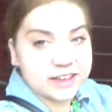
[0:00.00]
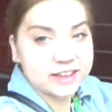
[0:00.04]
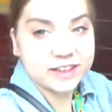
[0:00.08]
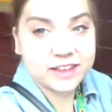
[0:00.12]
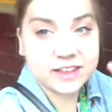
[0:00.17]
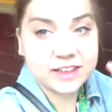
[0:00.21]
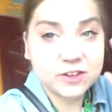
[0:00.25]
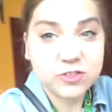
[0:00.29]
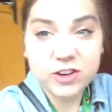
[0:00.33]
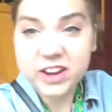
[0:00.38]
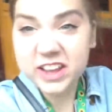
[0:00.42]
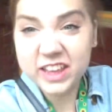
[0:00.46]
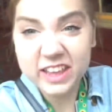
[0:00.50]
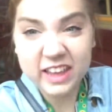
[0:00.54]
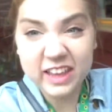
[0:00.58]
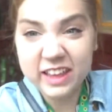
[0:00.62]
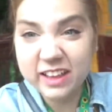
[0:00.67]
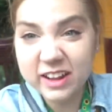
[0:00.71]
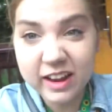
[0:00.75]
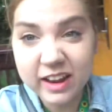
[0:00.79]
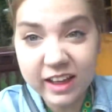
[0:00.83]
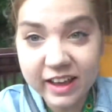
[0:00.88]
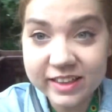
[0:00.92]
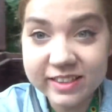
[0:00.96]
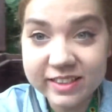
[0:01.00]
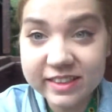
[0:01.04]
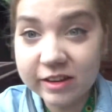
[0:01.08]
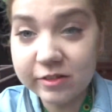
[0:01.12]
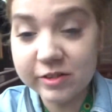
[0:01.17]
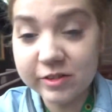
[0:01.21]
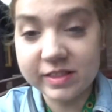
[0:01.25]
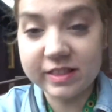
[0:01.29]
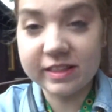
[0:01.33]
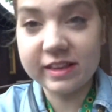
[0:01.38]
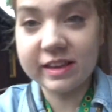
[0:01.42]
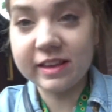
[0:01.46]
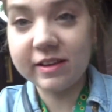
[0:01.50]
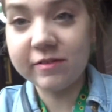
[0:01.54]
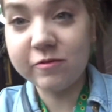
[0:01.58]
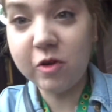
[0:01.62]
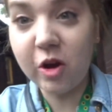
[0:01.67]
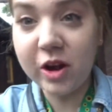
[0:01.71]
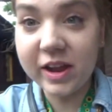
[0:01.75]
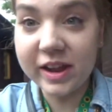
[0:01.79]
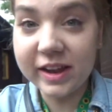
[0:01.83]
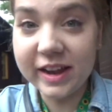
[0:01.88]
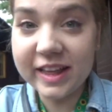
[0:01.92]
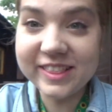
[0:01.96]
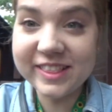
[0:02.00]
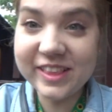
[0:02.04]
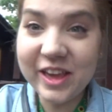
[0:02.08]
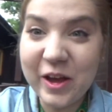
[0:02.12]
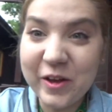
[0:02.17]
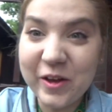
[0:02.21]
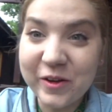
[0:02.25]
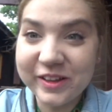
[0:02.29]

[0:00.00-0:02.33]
In cricket. Like, seriously. Right, let's go.